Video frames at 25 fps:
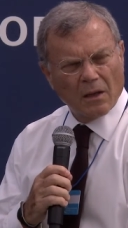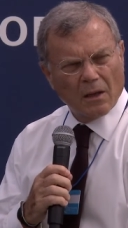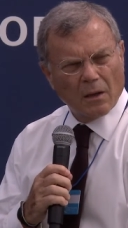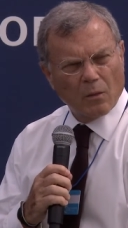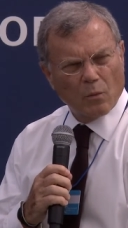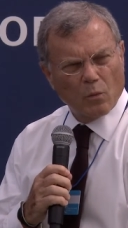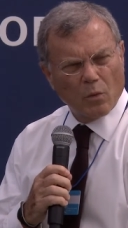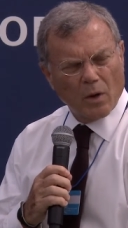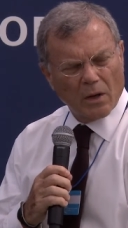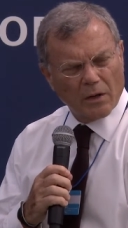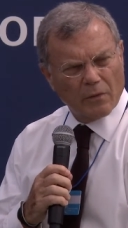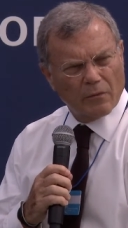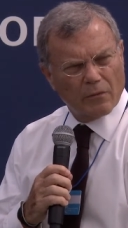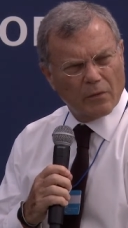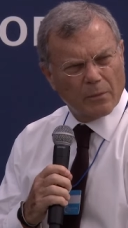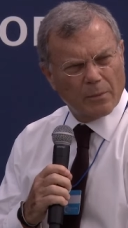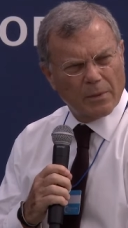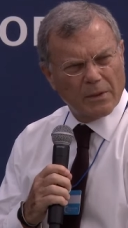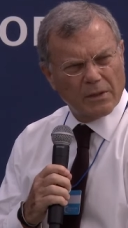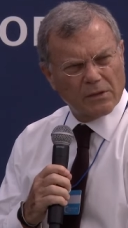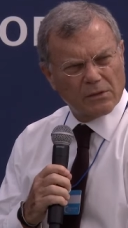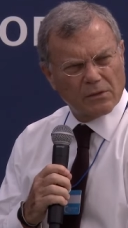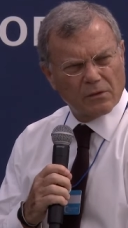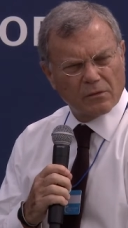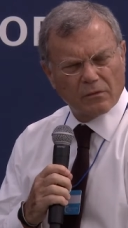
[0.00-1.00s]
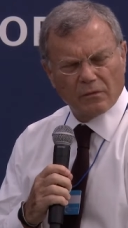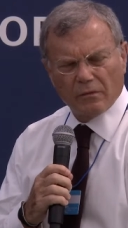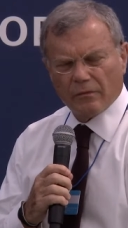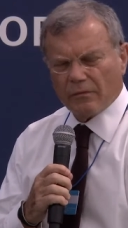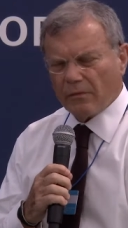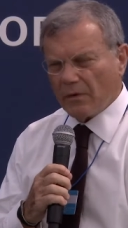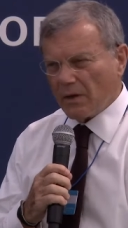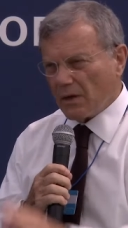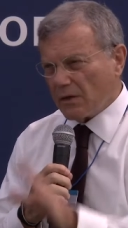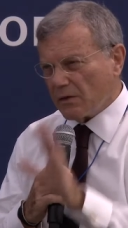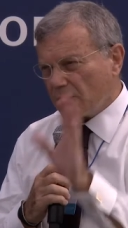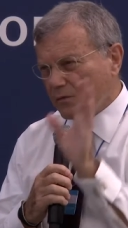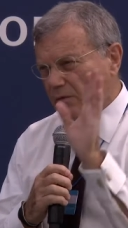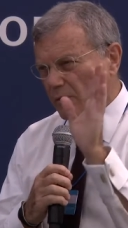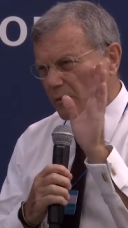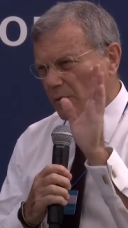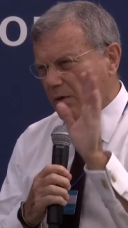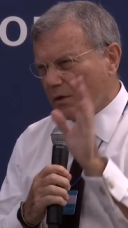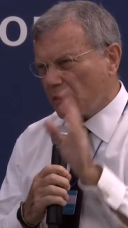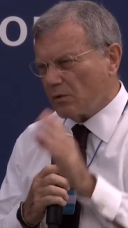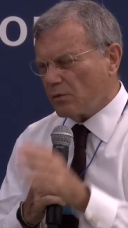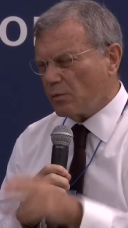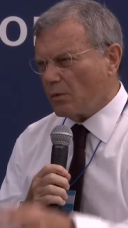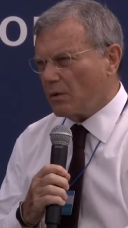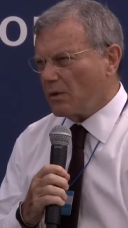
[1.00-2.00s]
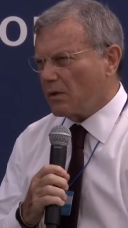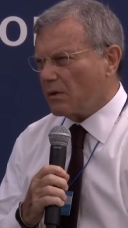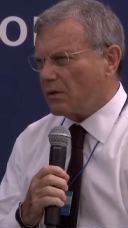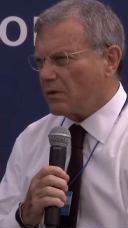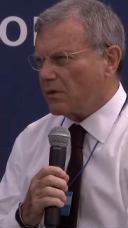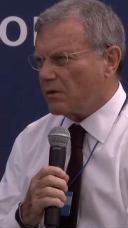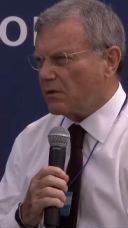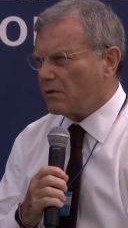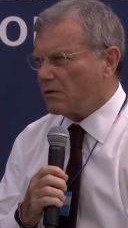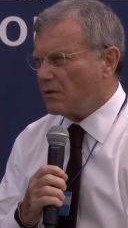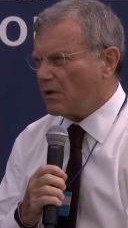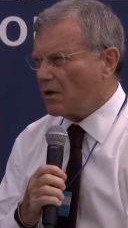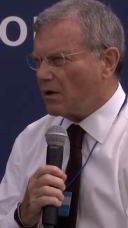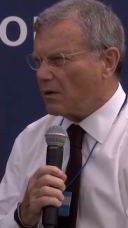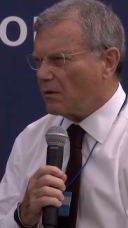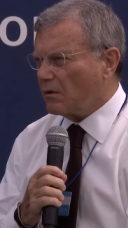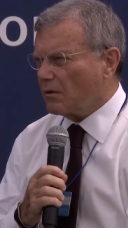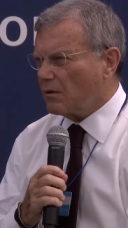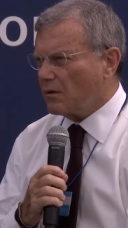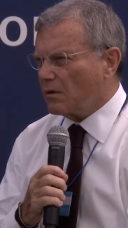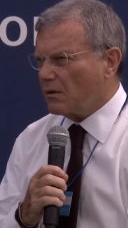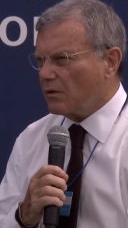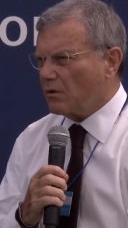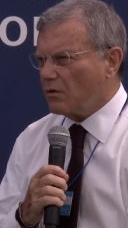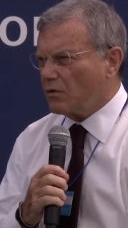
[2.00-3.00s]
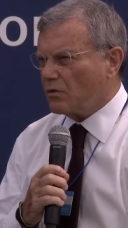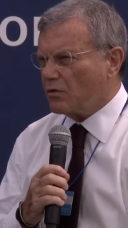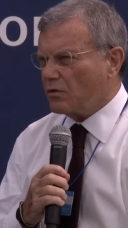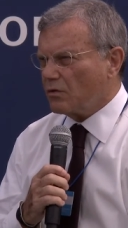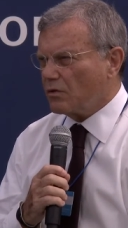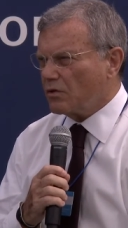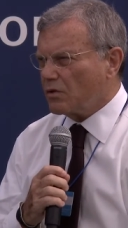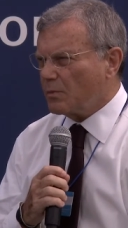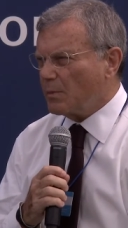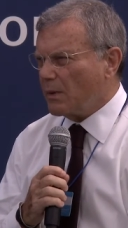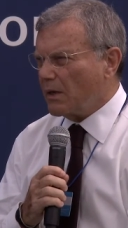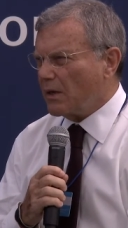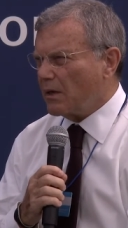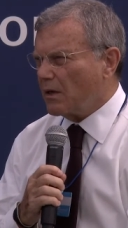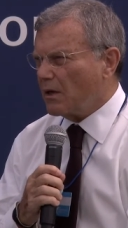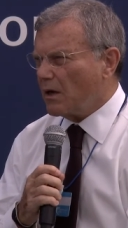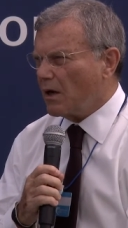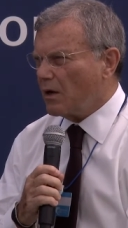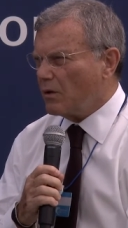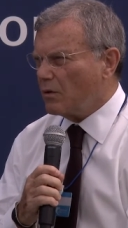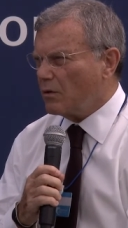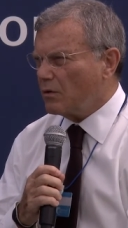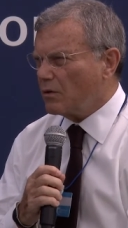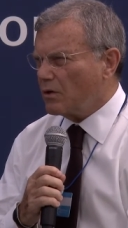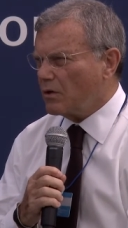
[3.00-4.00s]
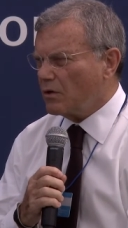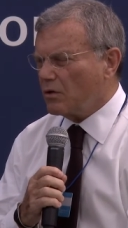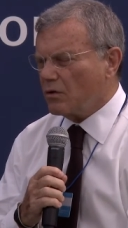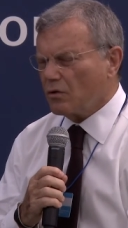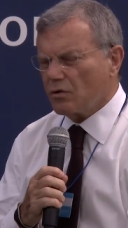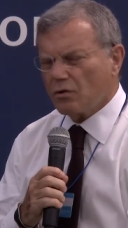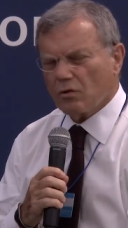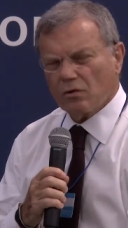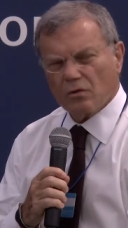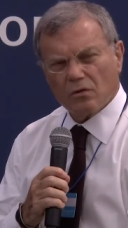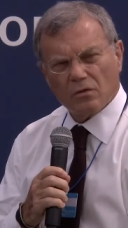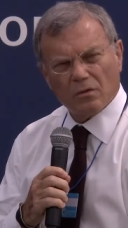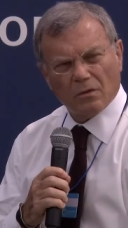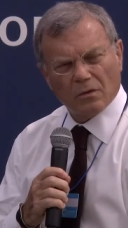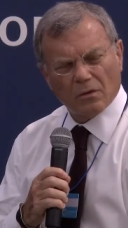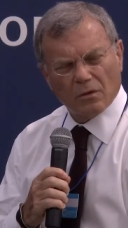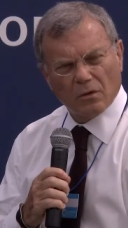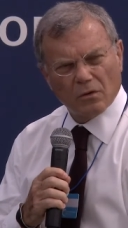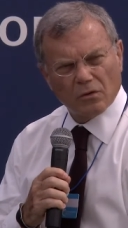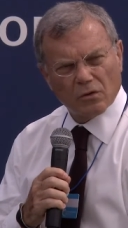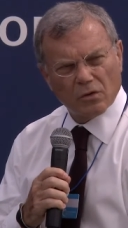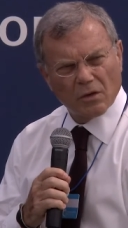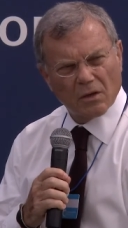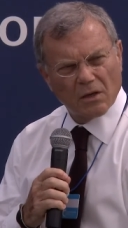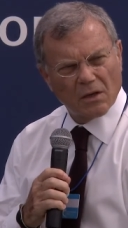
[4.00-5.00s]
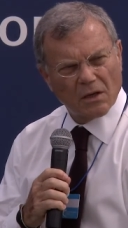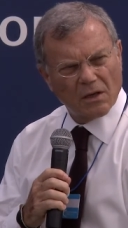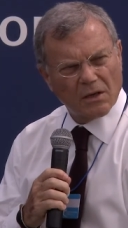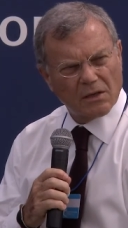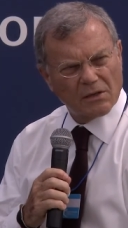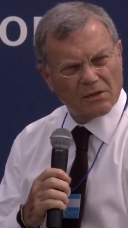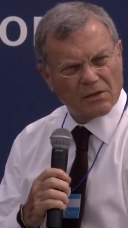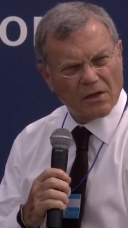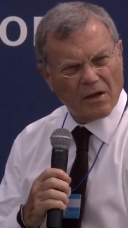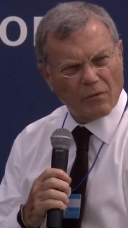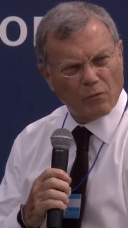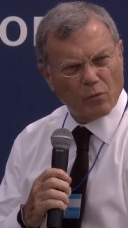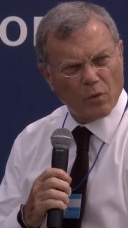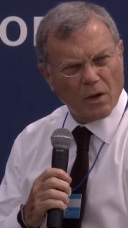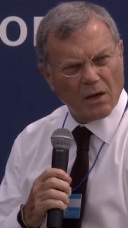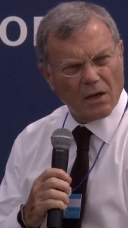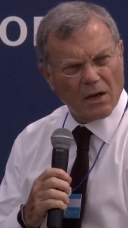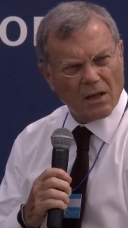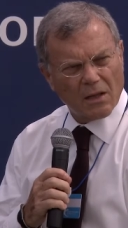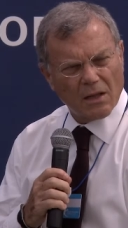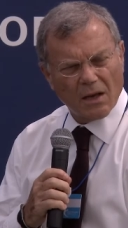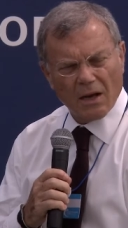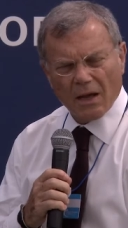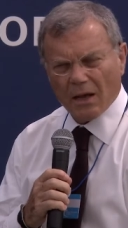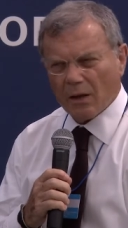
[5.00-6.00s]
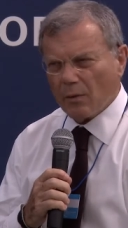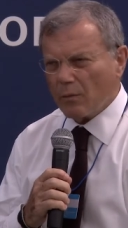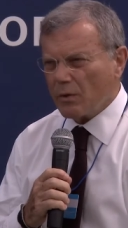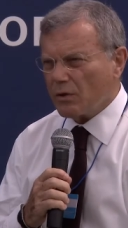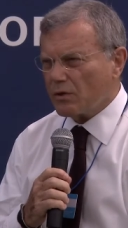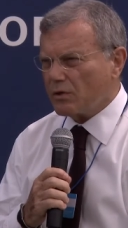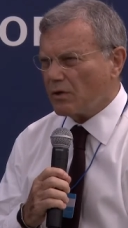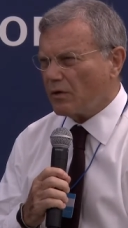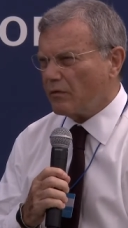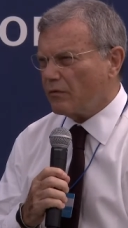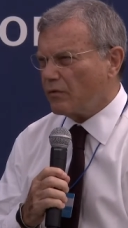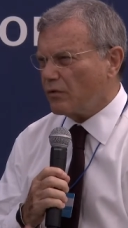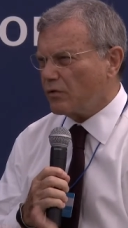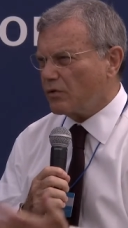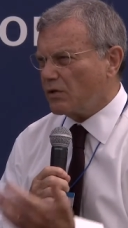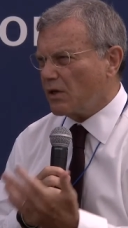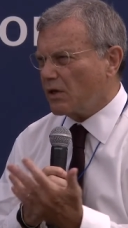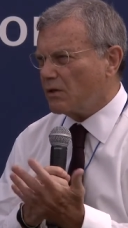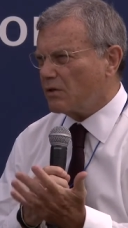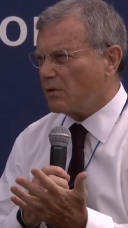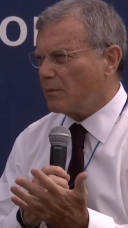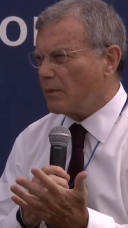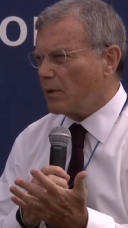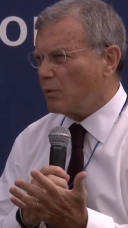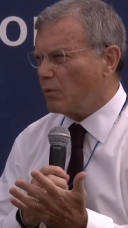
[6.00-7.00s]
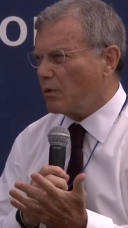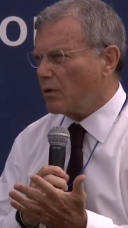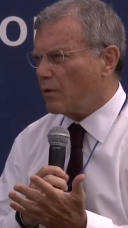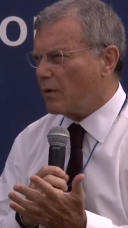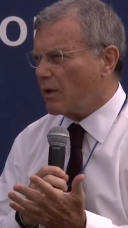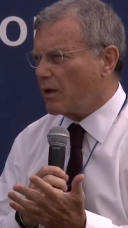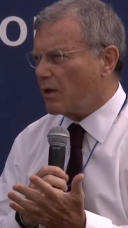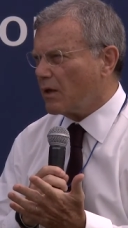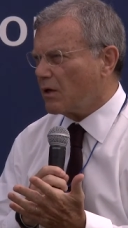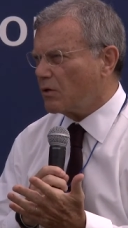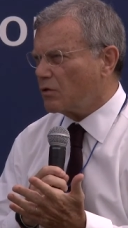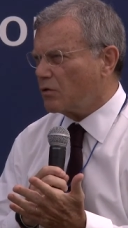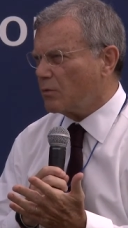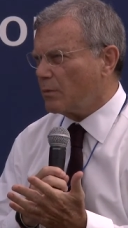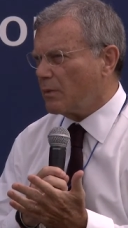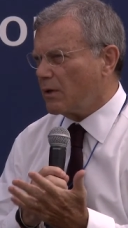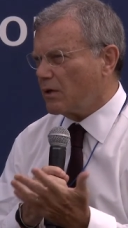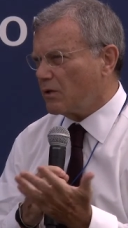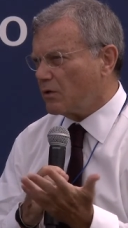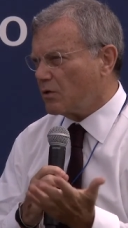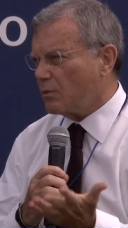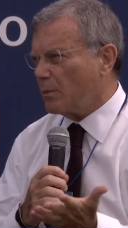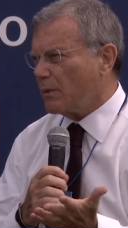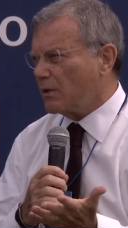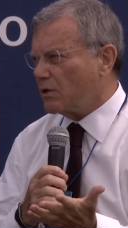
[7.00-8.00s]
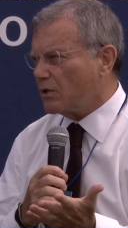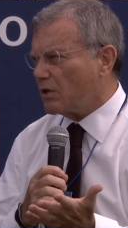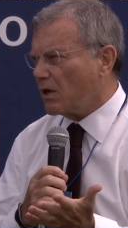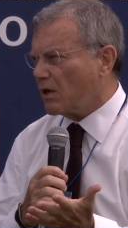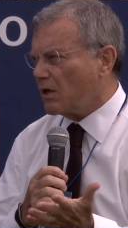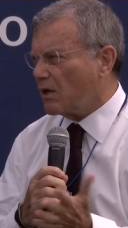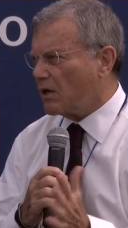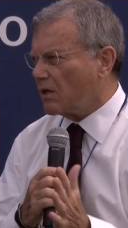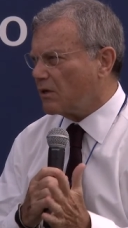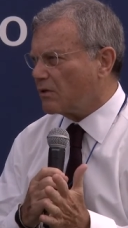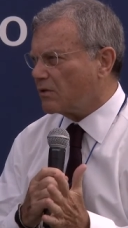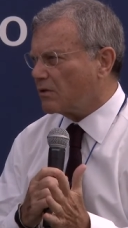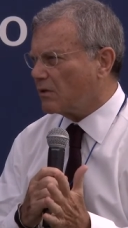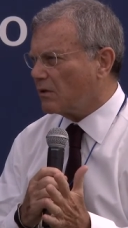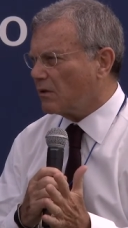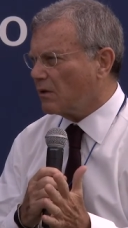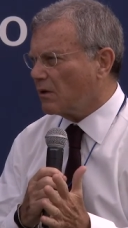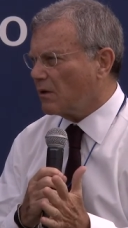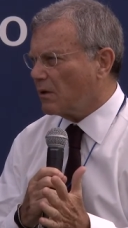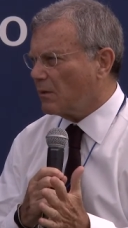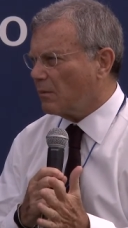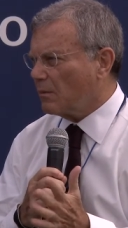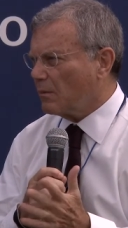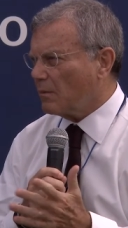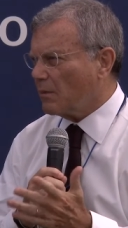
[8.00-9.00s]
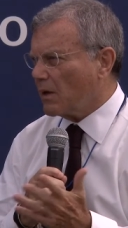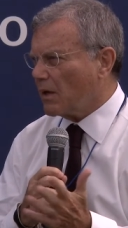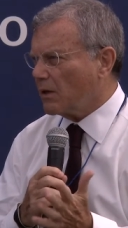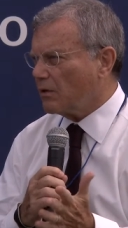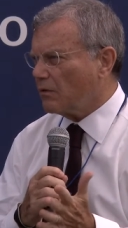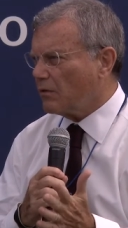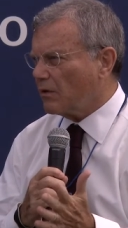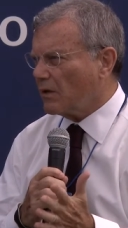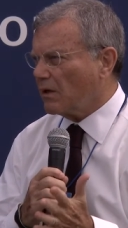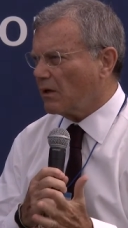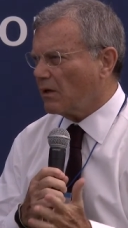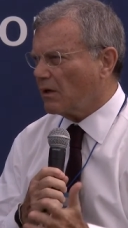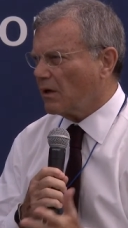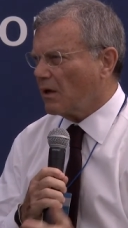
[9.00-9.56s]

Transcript: One of the pieces of advice, for what it's worth, is, you know, you should speak code and you should at least have one other language. And if you said to me, "What do I think it should be?" It should be Chinese, Mandarin.